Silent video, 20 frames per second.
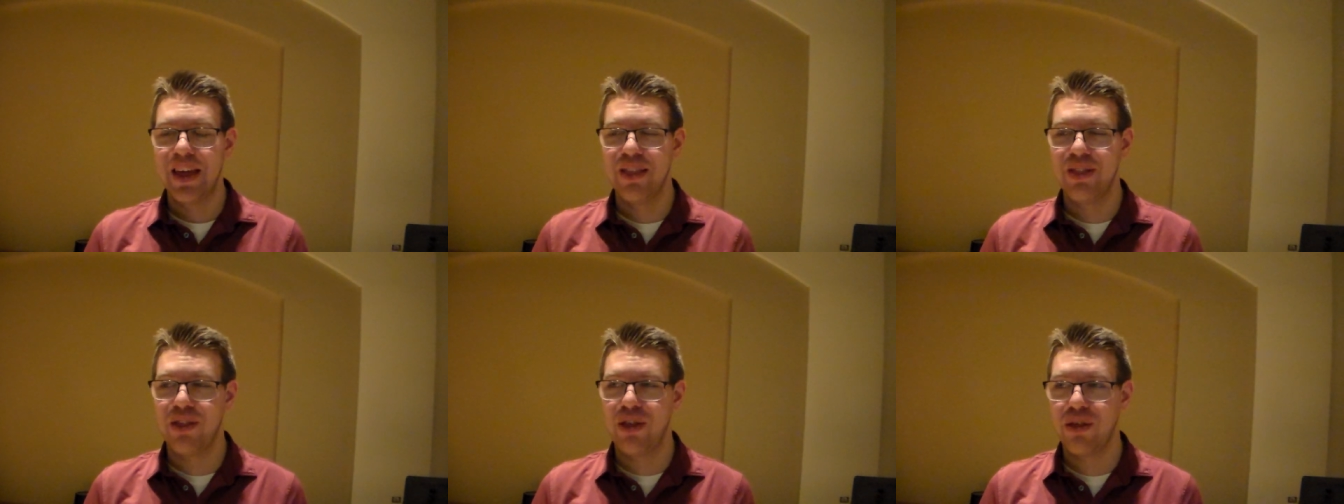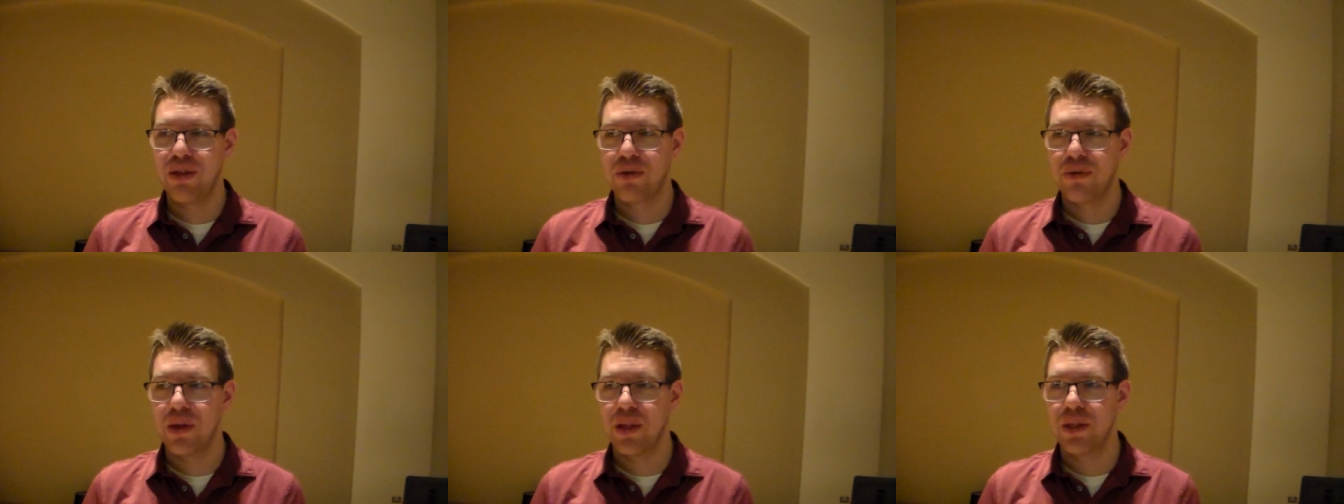in
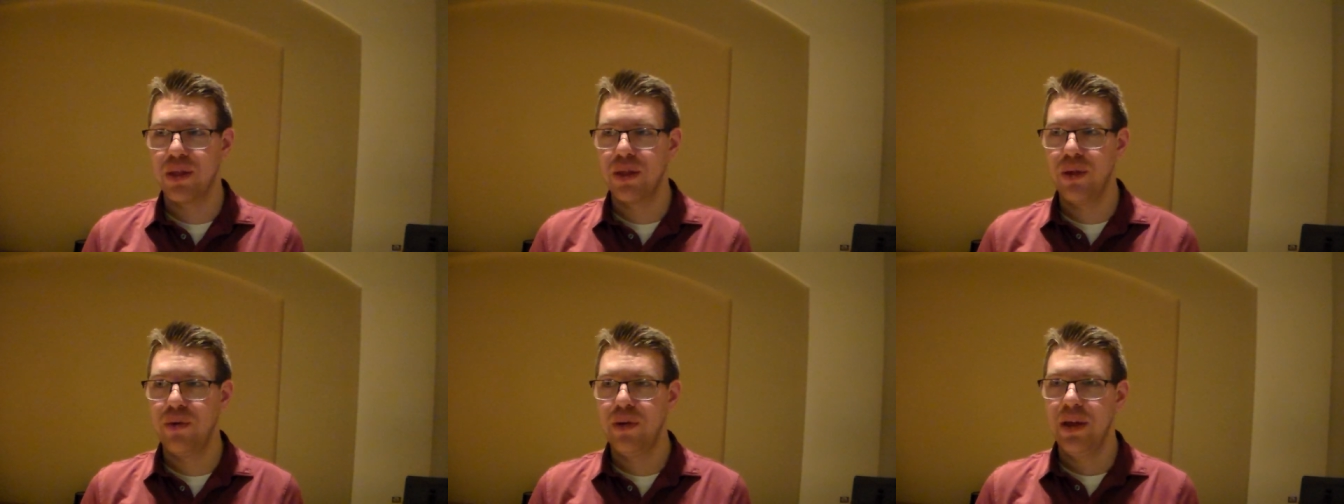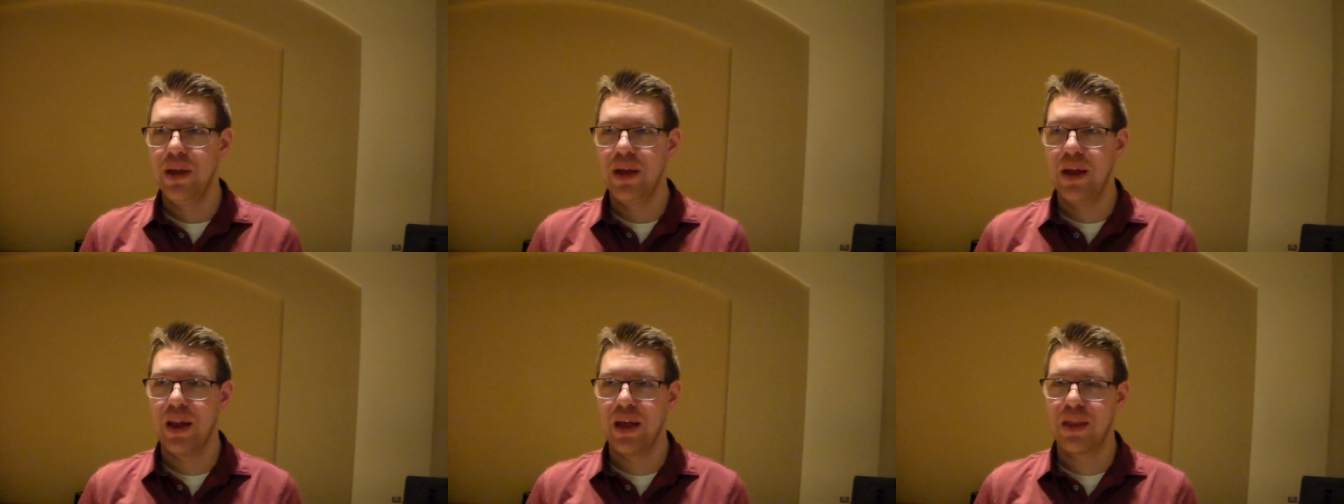Jesus Christ
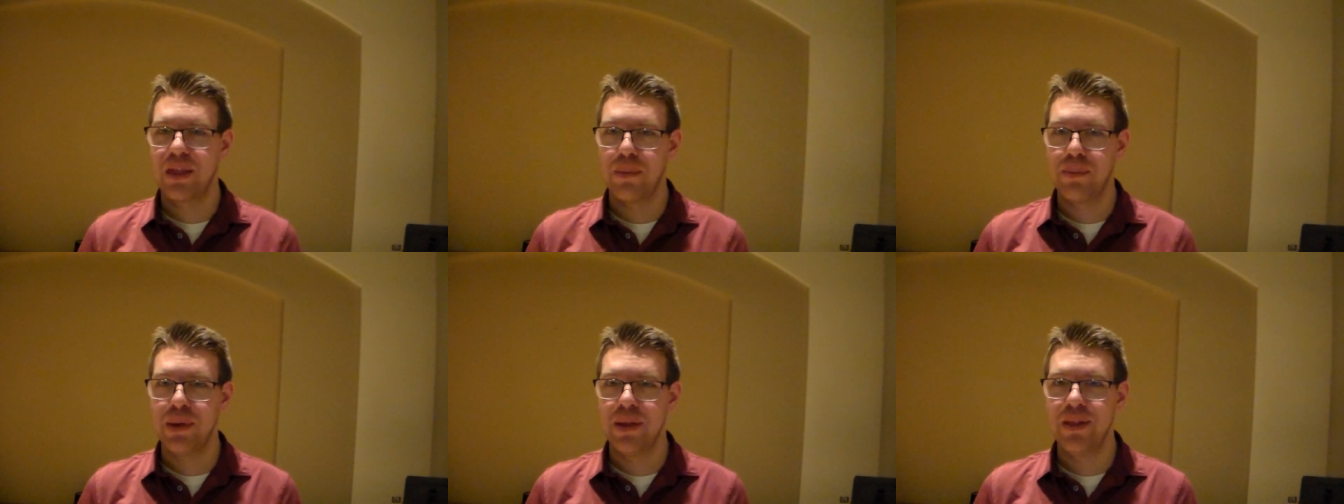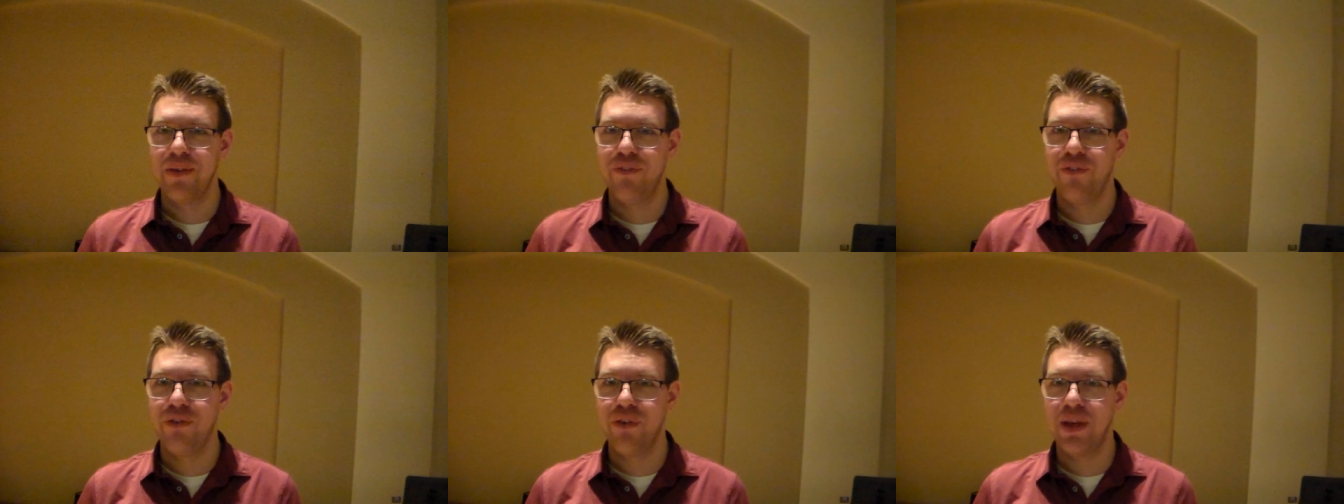alone and
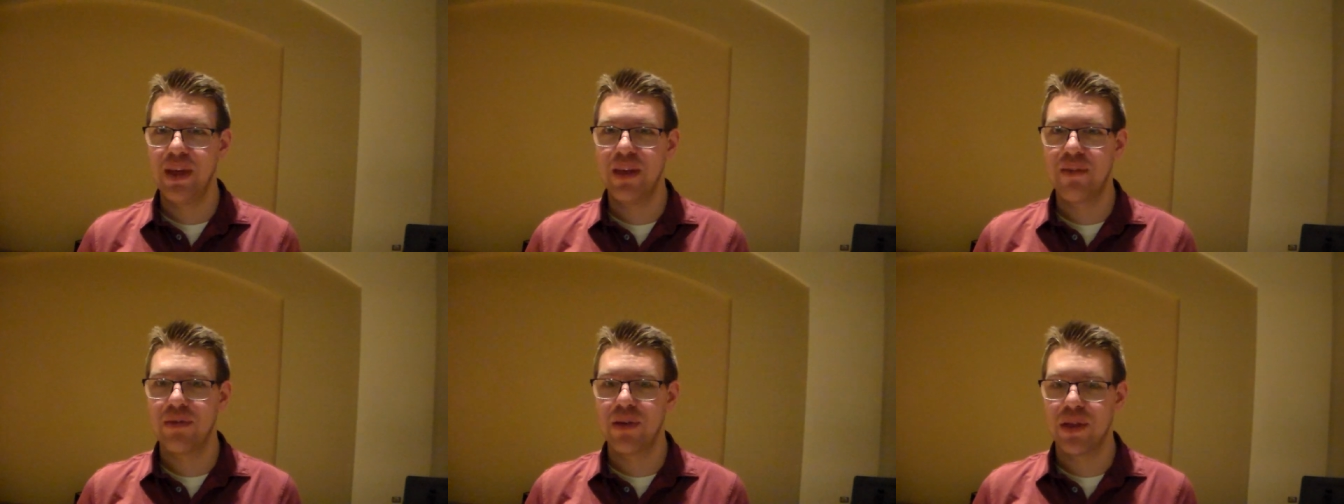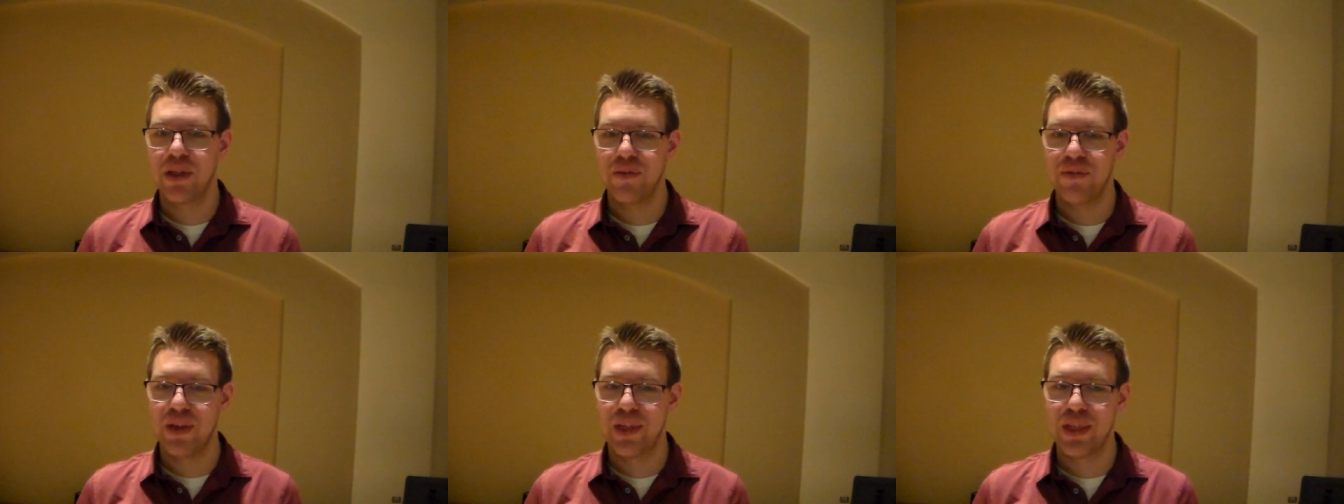accepting the free
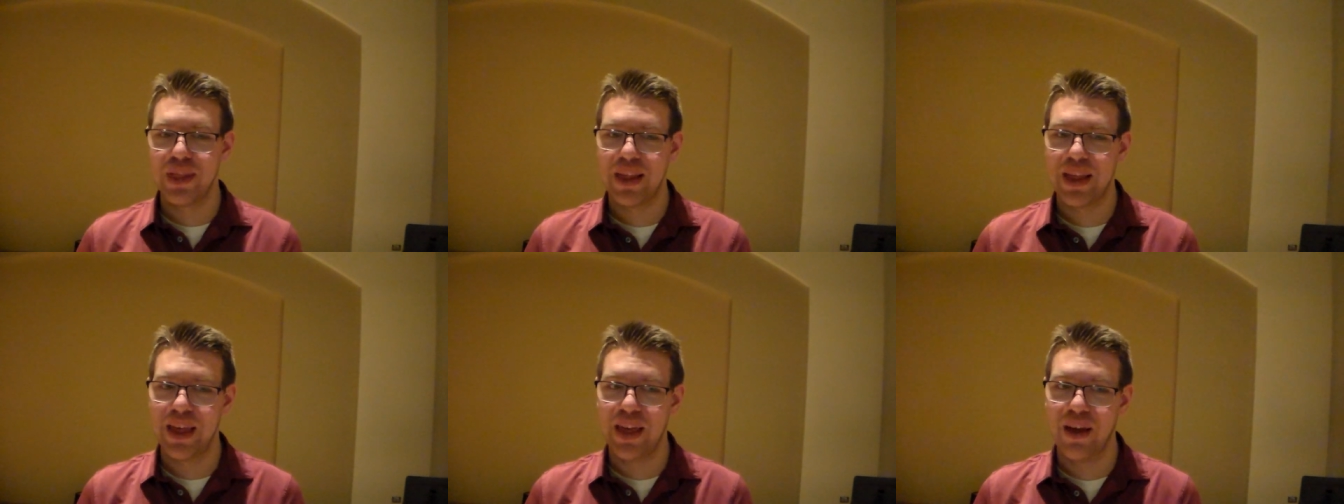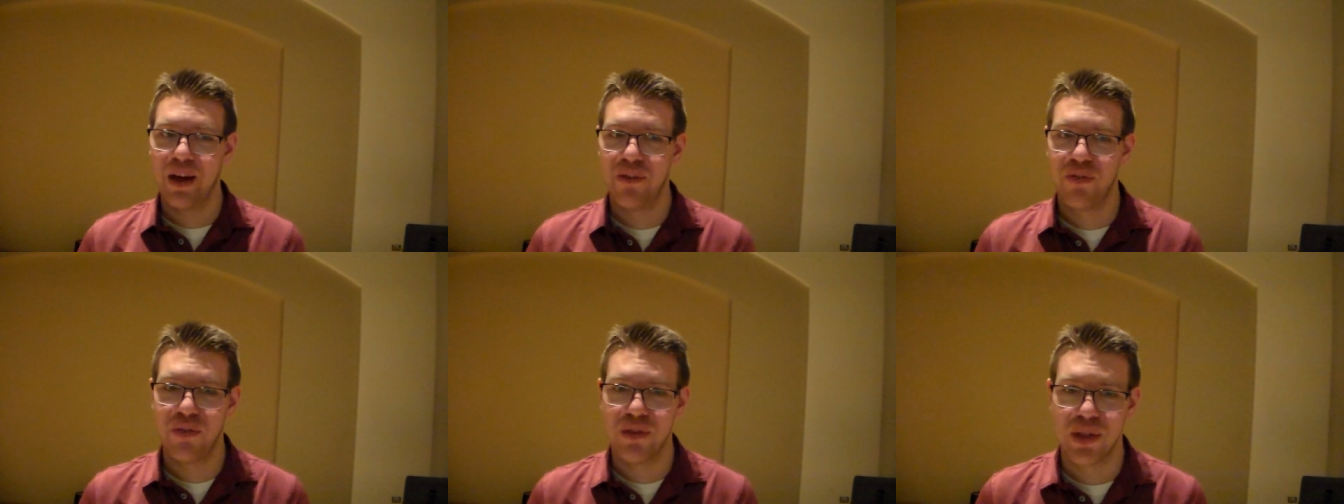gift of salvation that
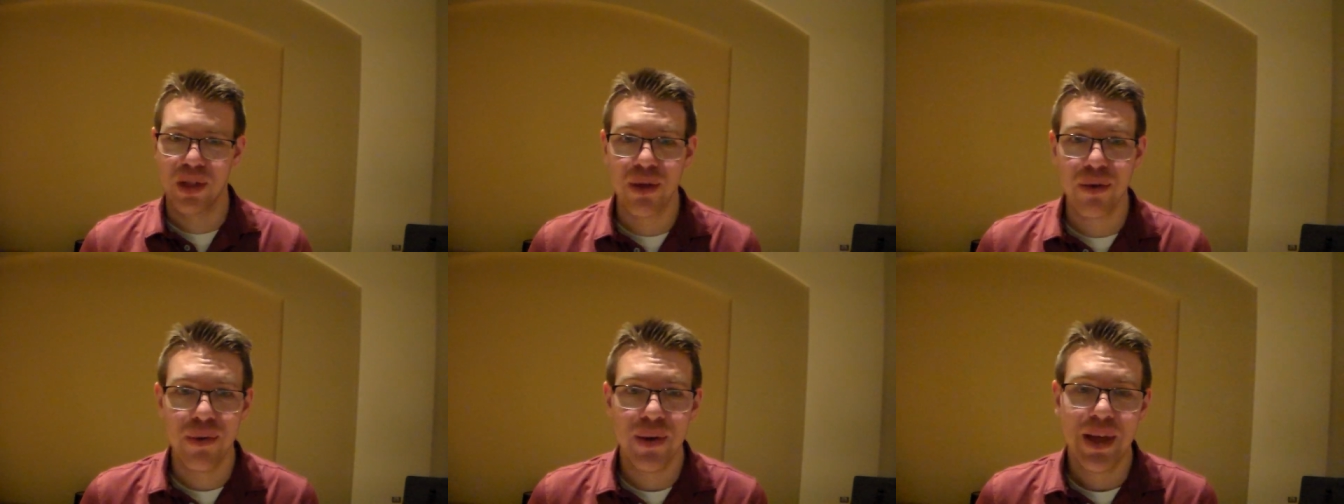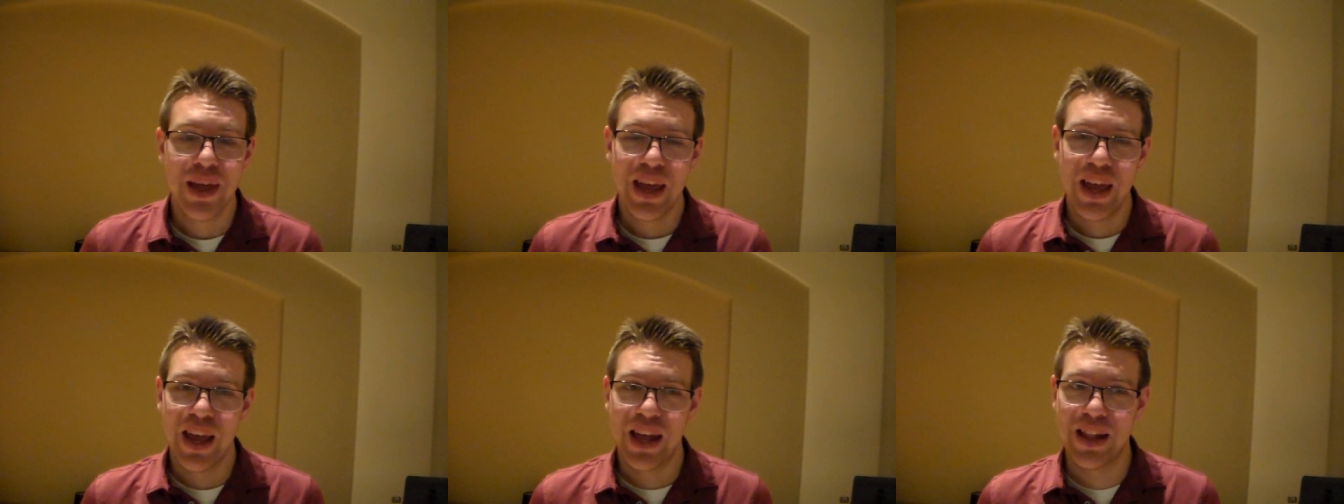He offers you
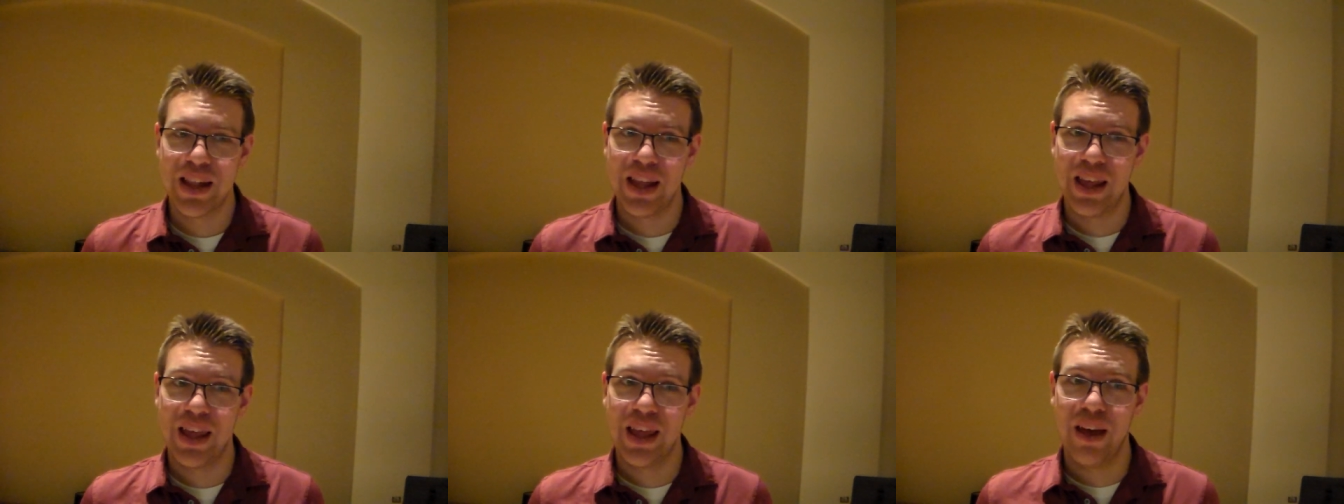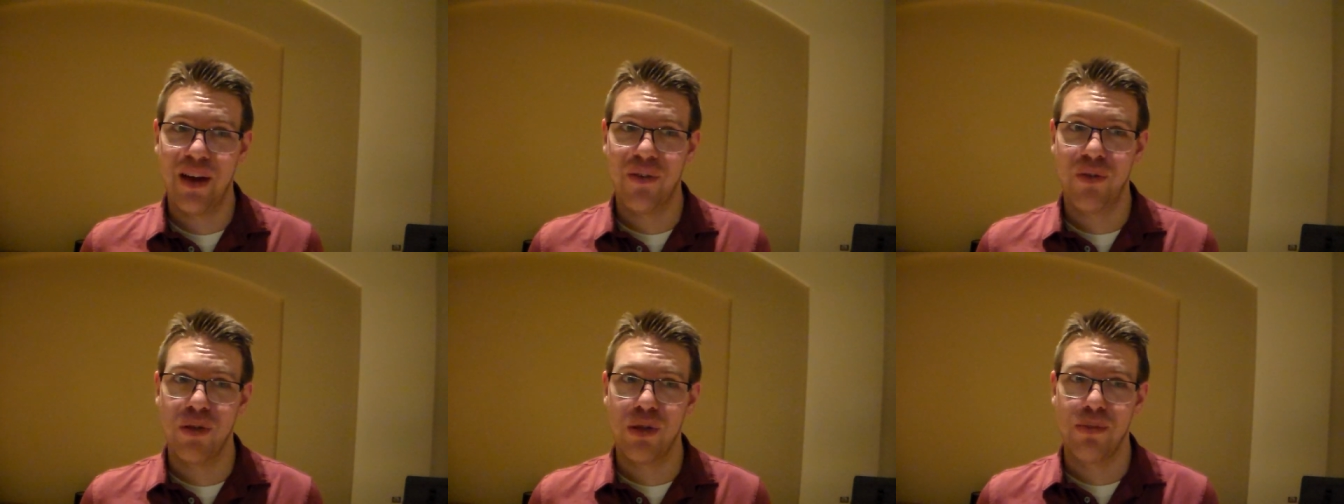and that
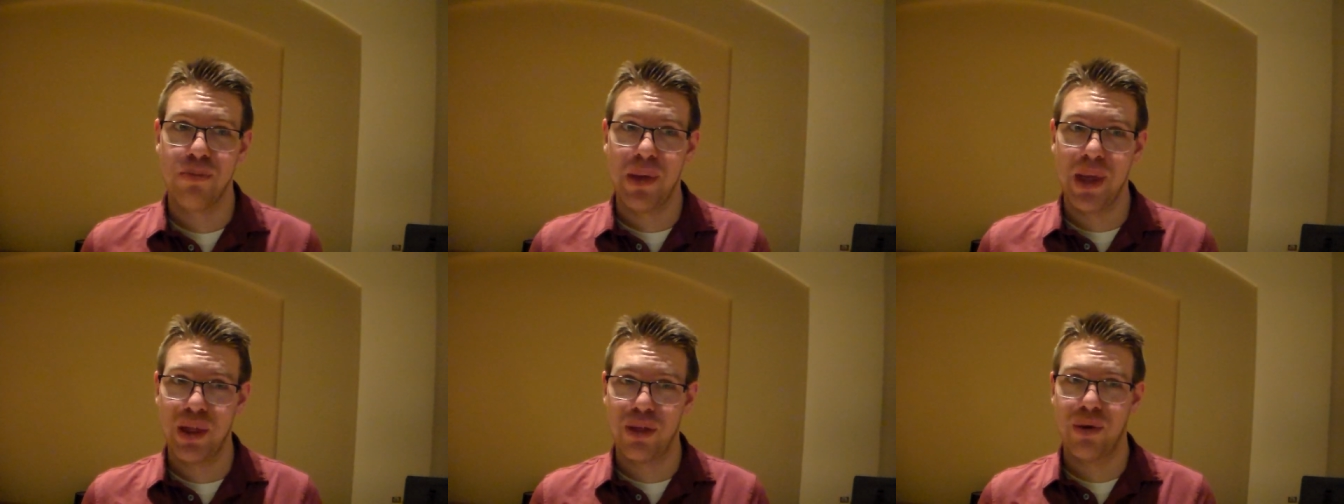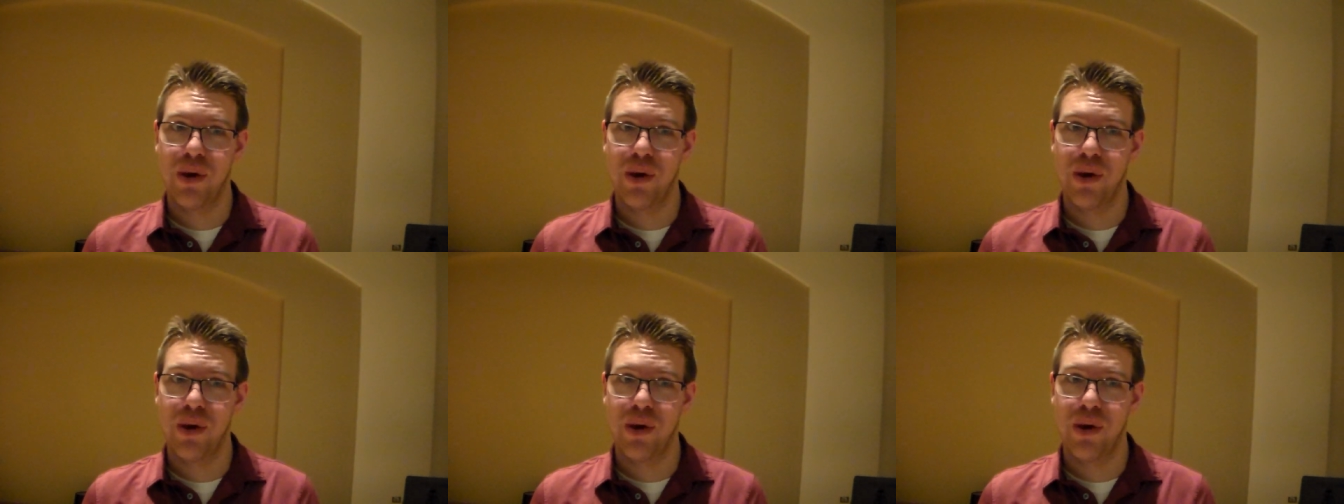He offers me.